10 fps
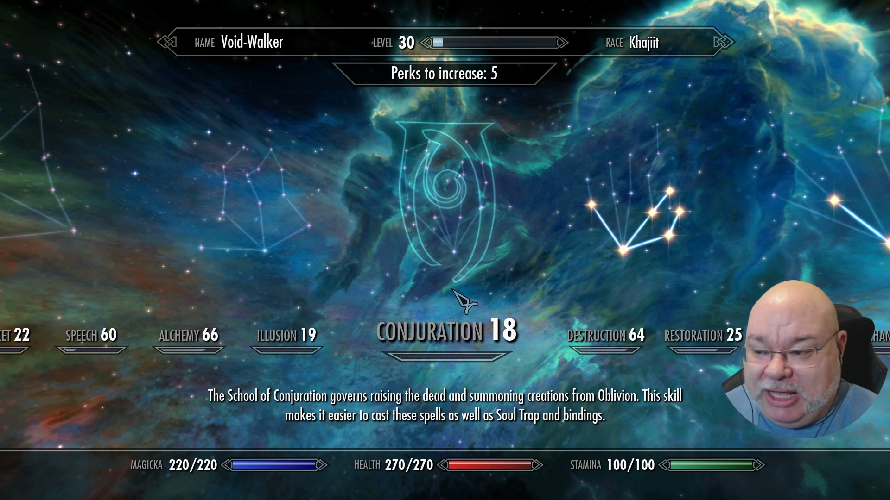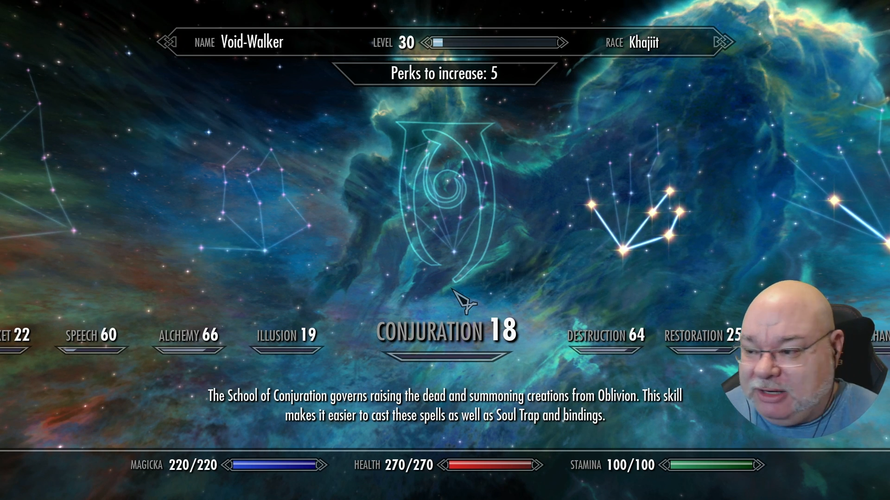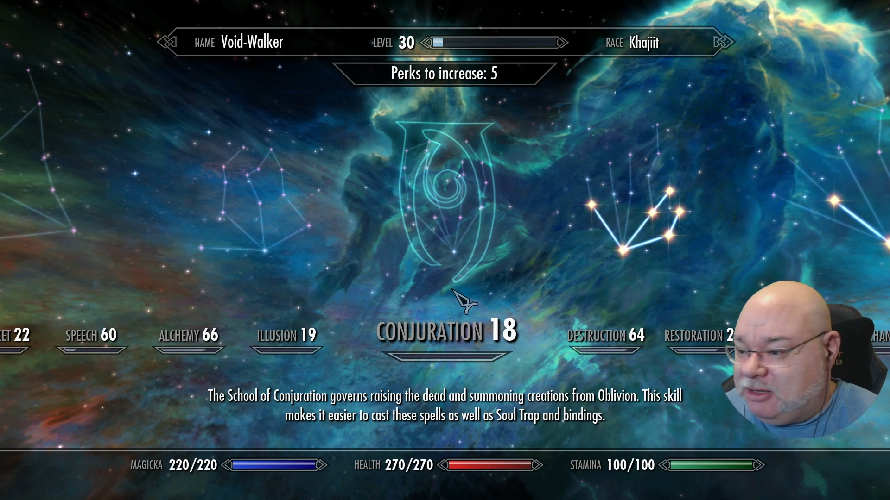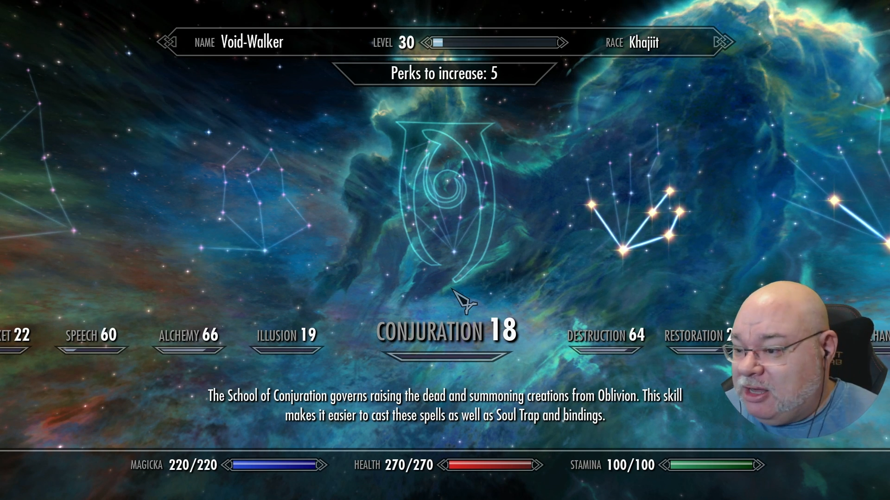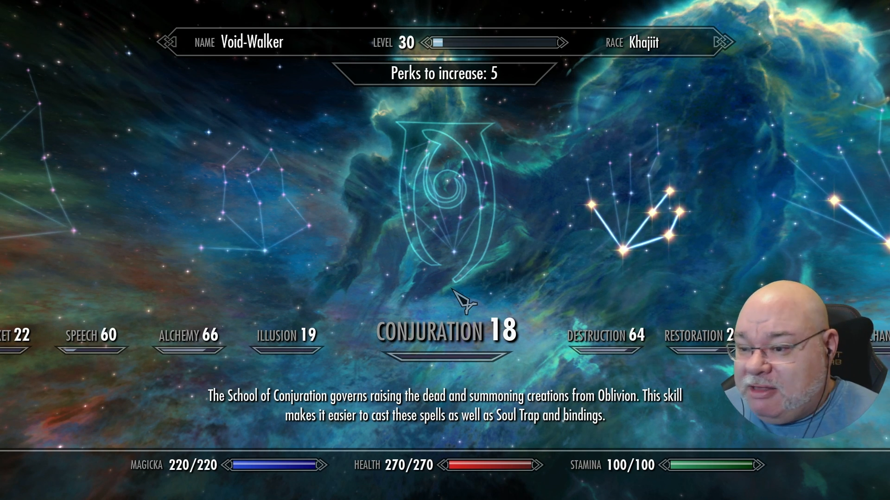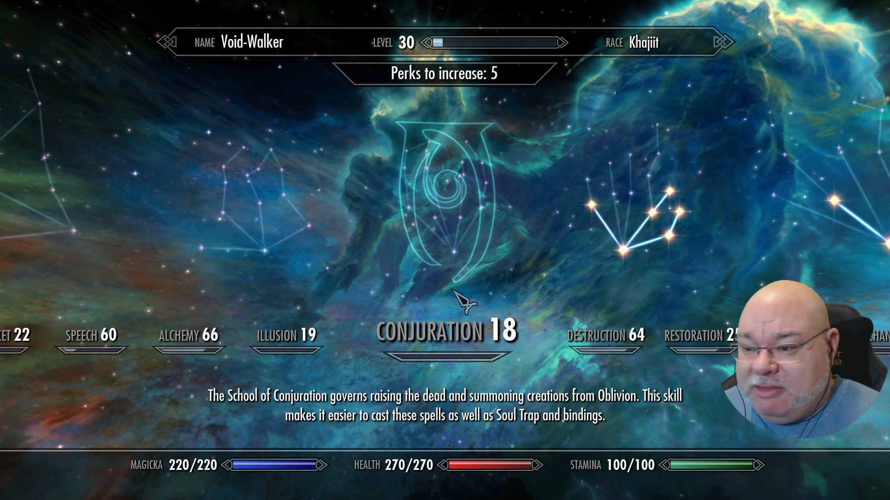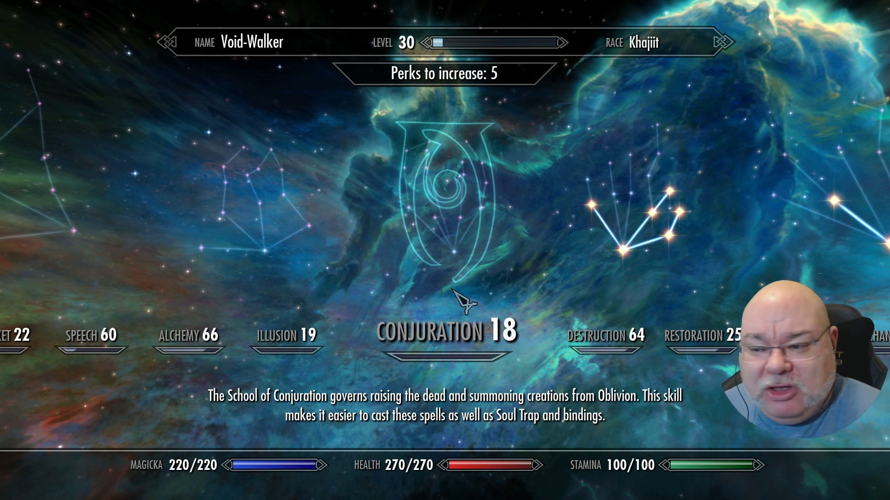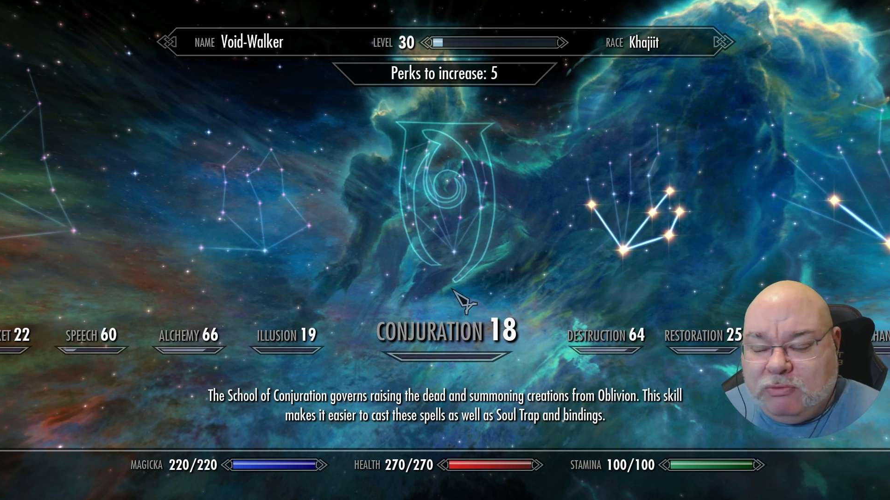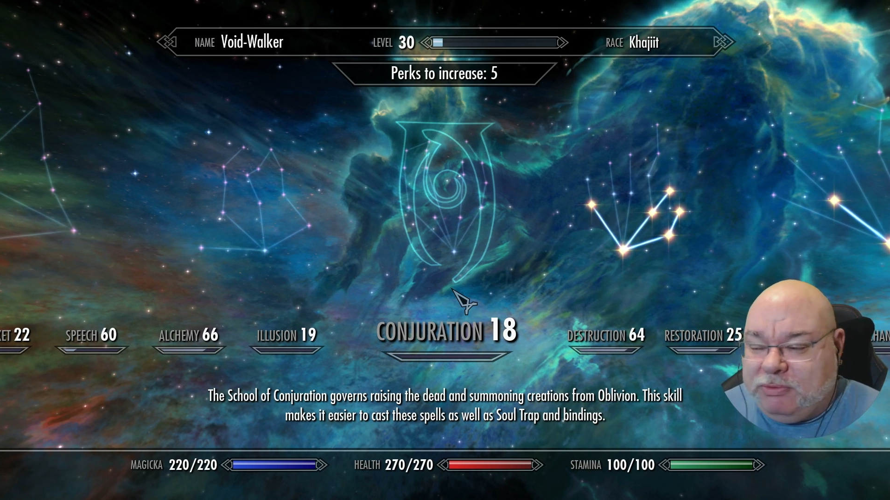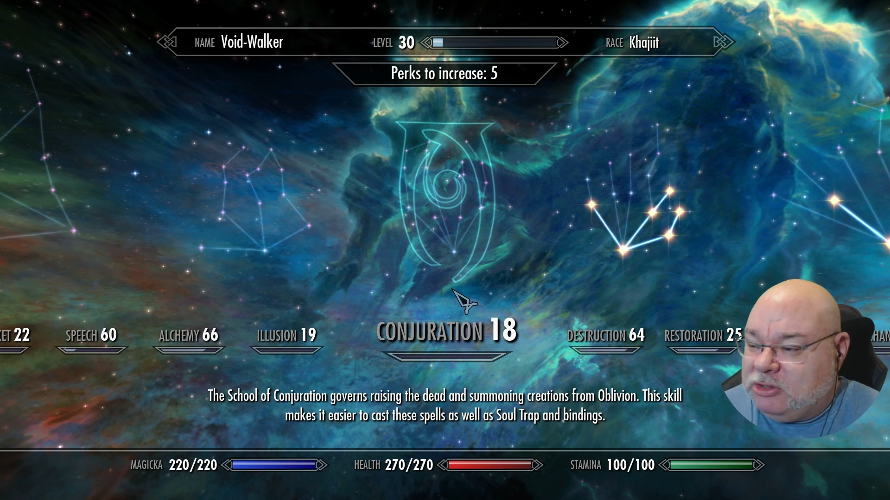And
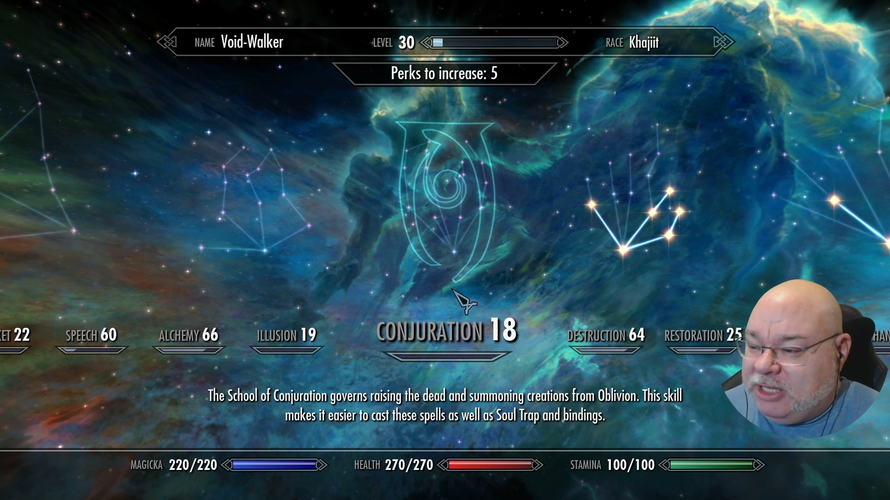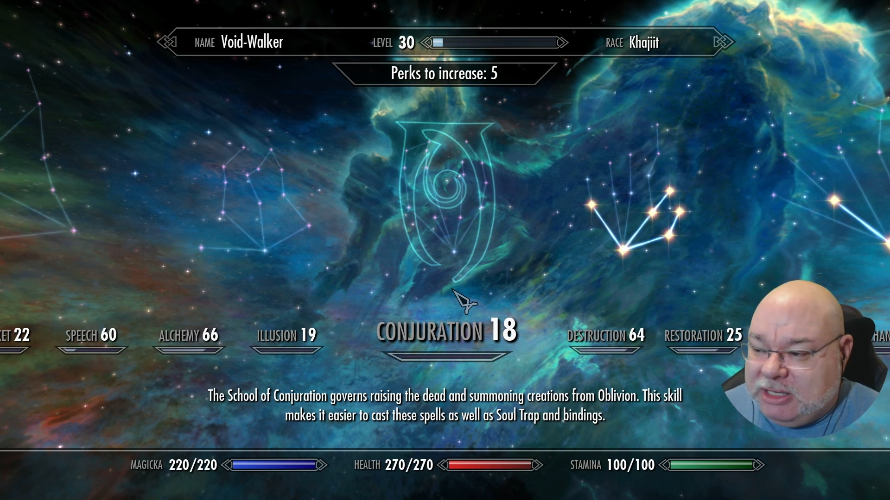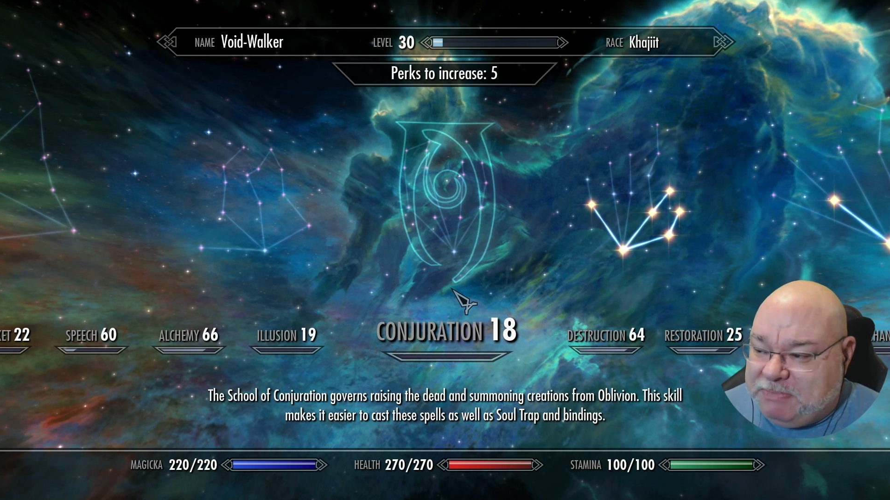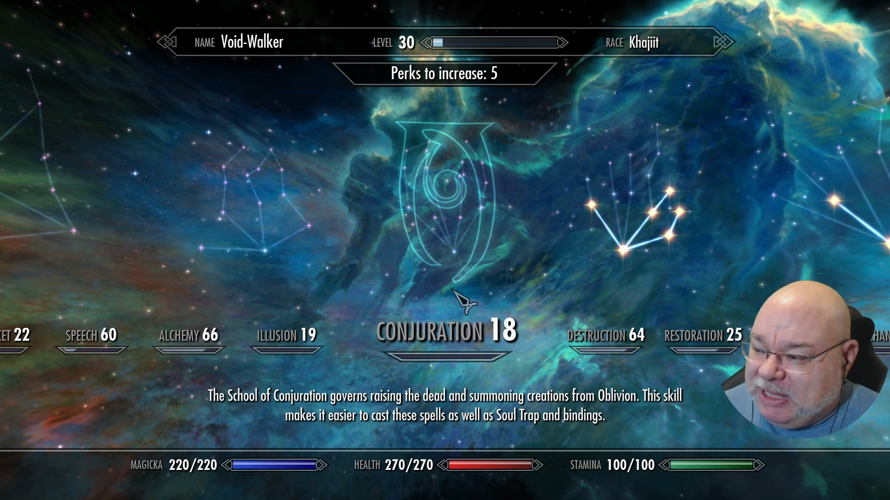you'll hear